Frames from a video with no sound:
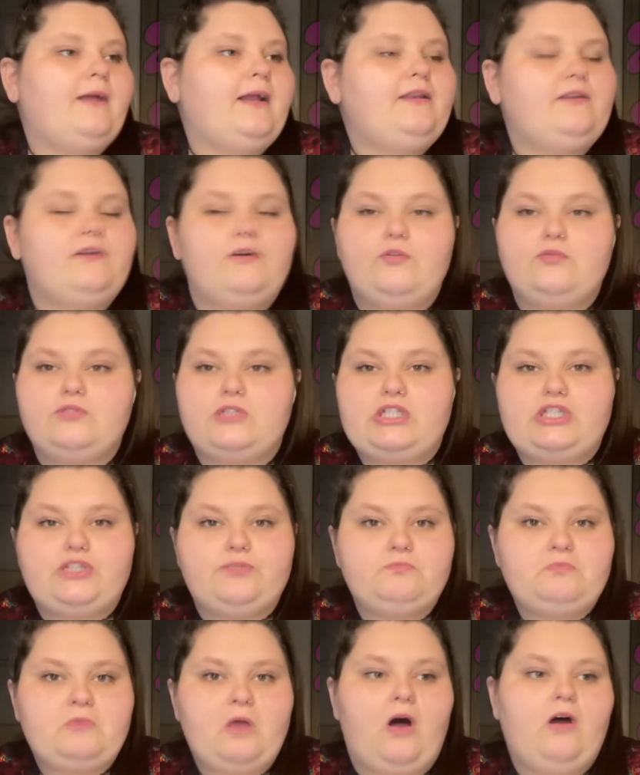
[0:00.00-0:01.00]
notes
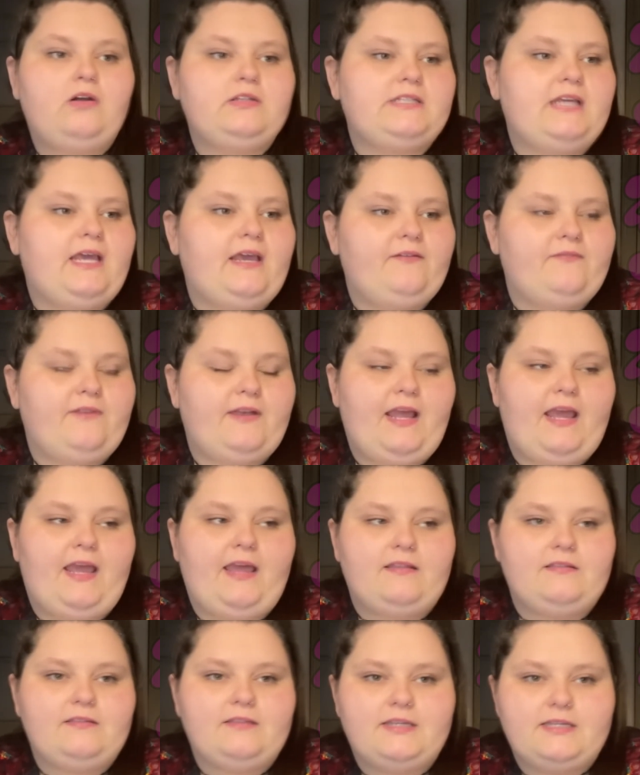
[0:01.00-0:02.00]
all day, every day,
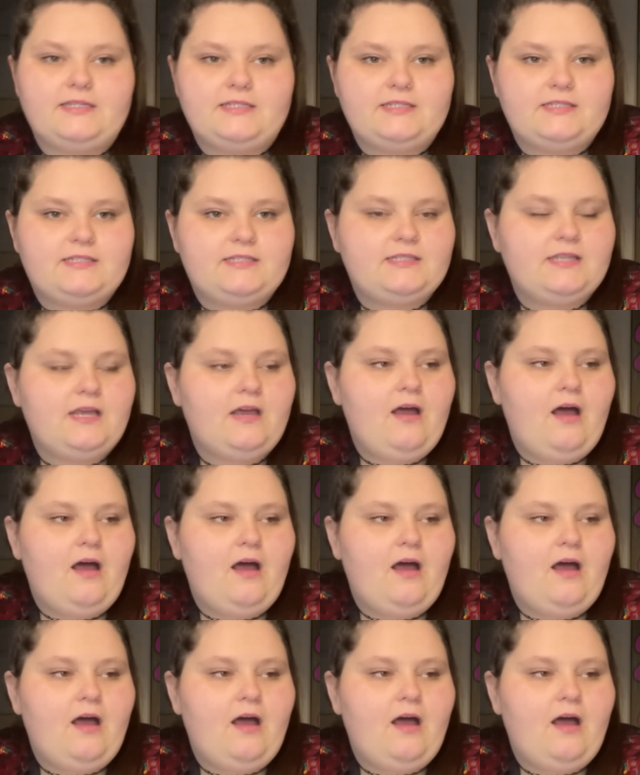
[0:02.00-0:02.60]
lists,